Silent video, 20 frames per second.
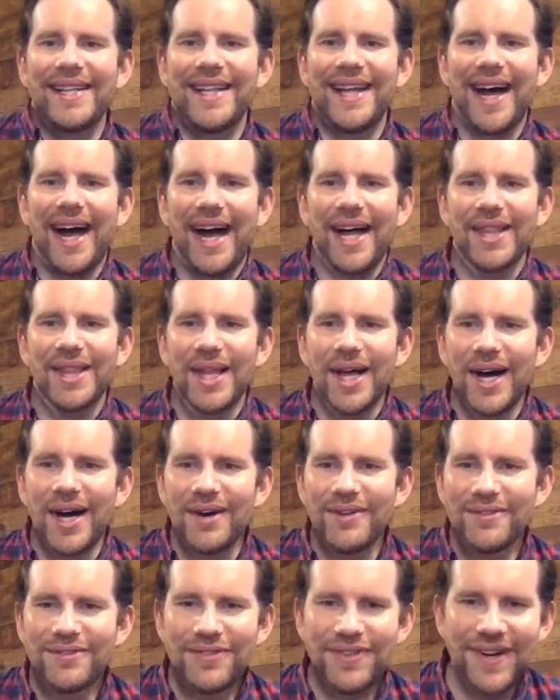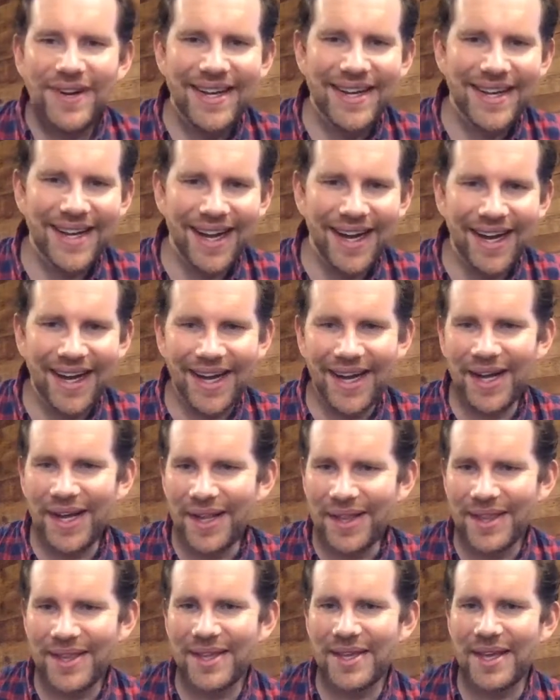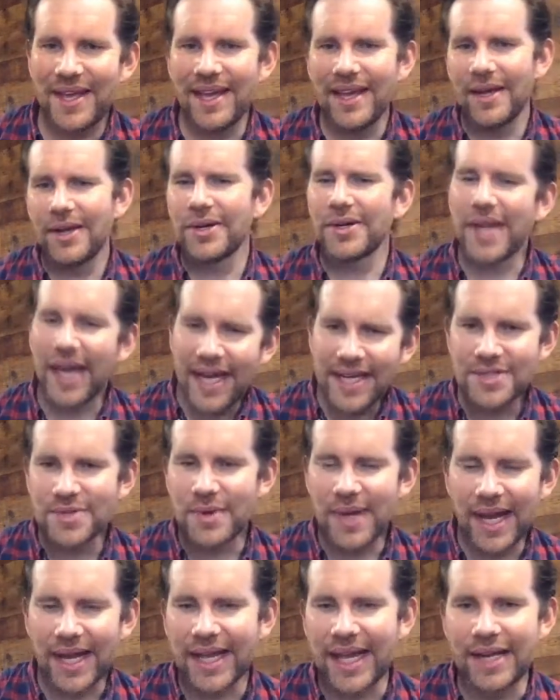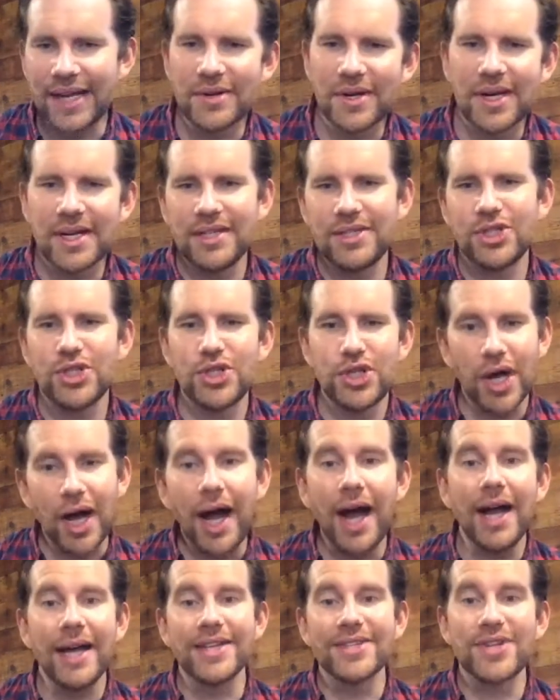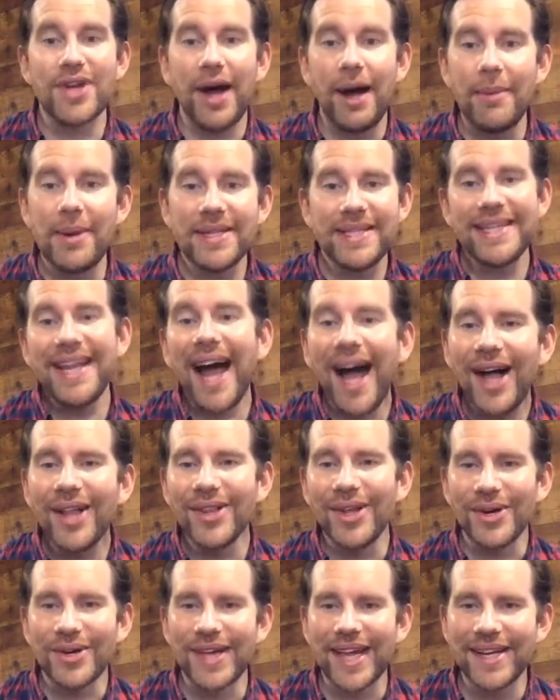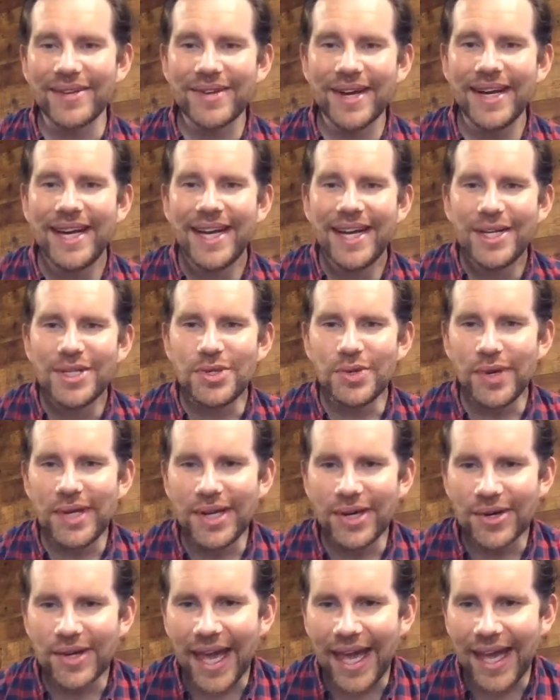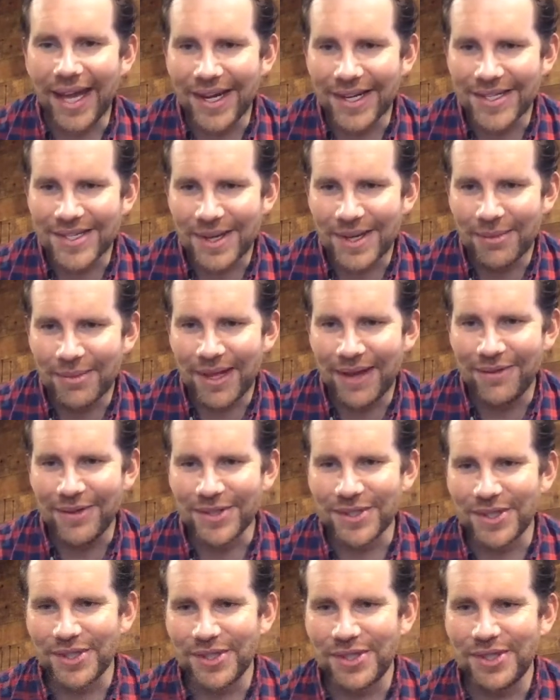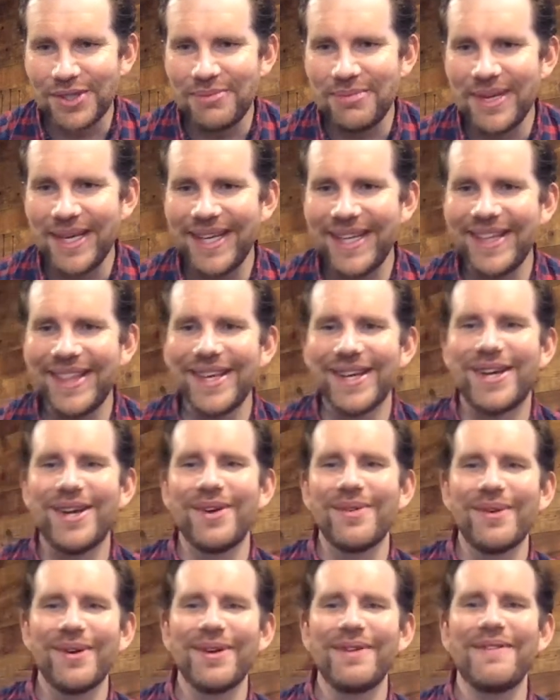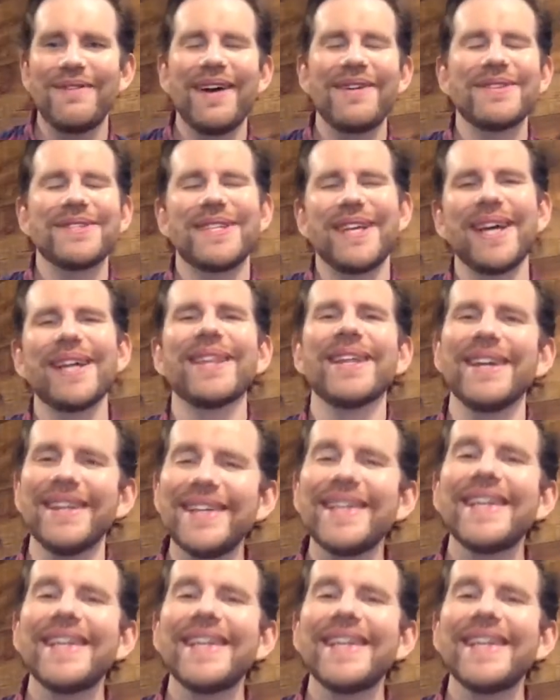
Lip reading: I love, okay, so we got Kendra Shaw is commenting. Hello, Kendra. Doing okay on some levels should be the coronavirus tagline.